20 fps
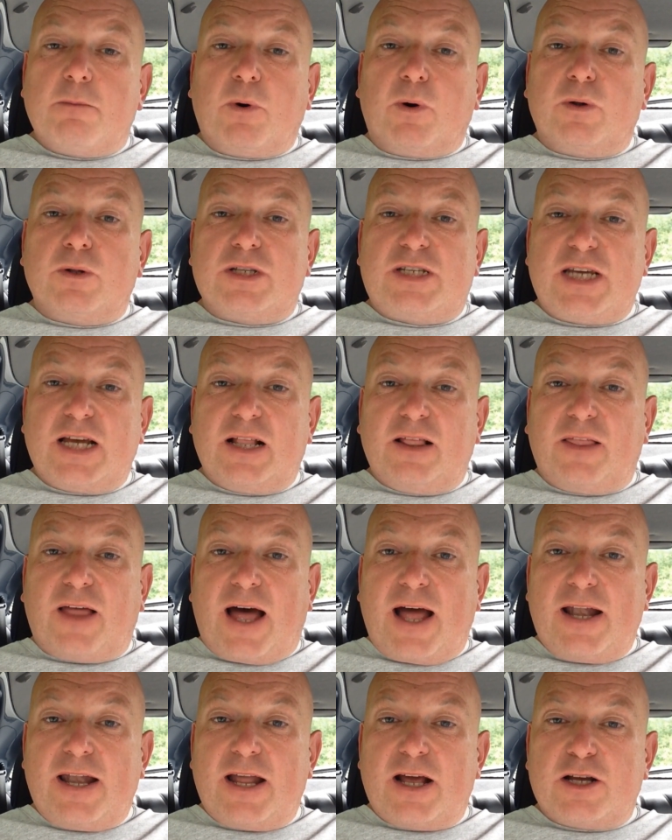But until
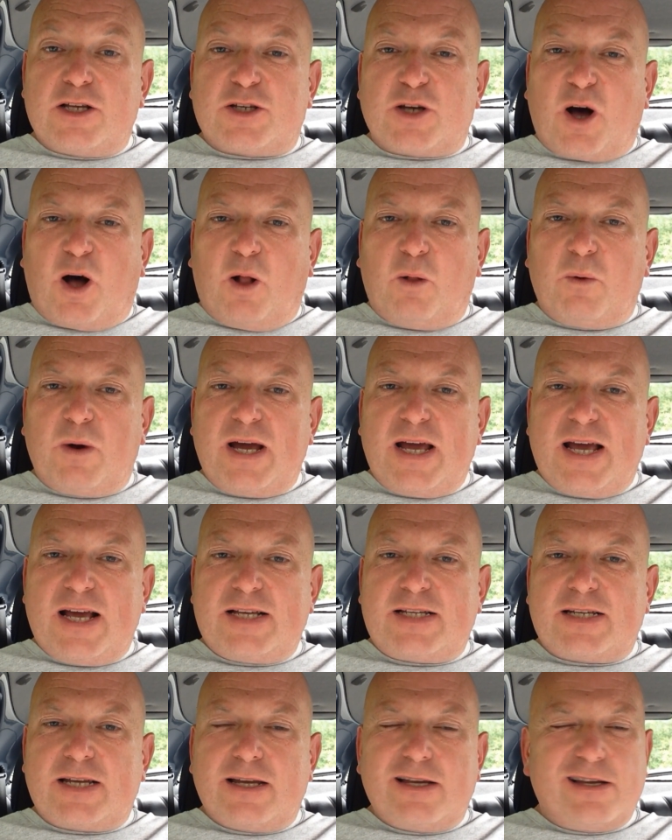then, as
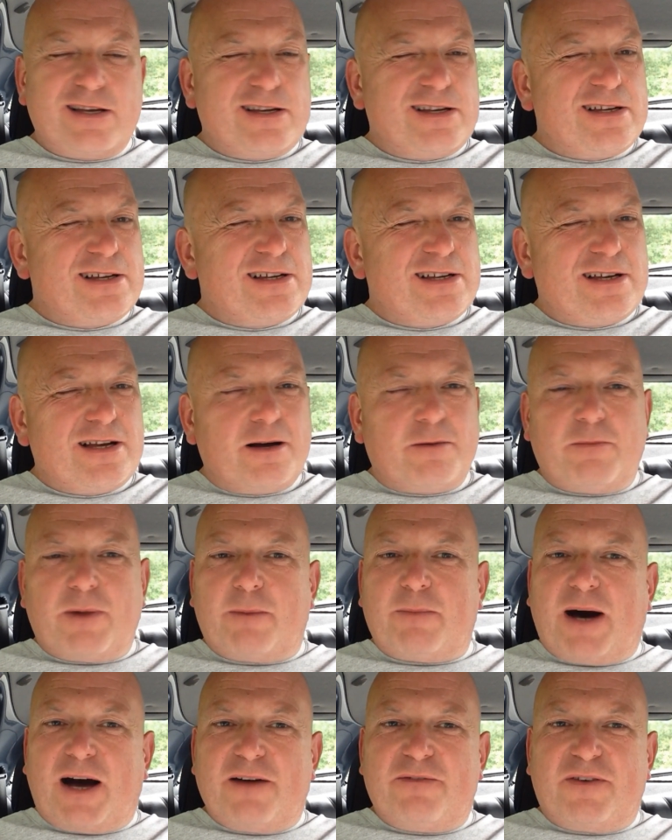always,
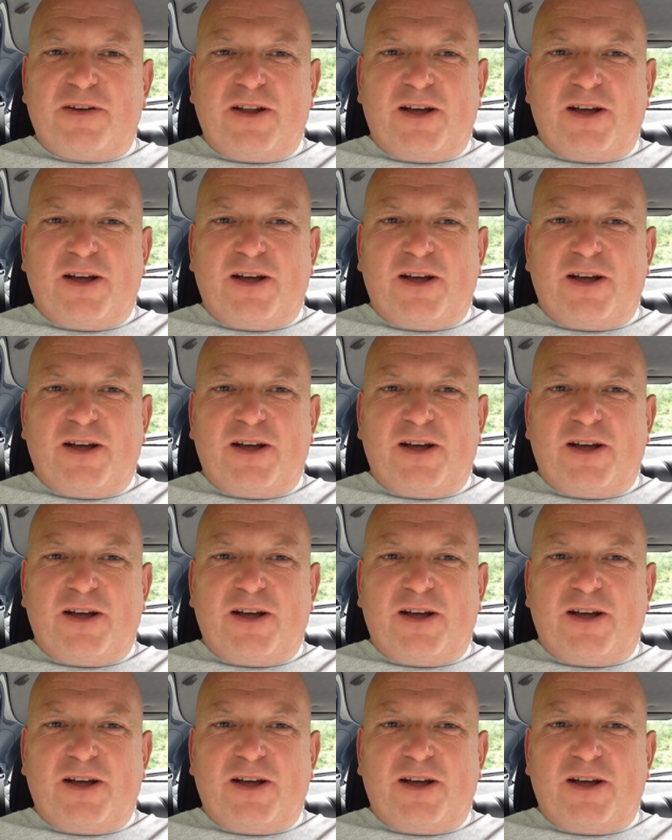bye-bye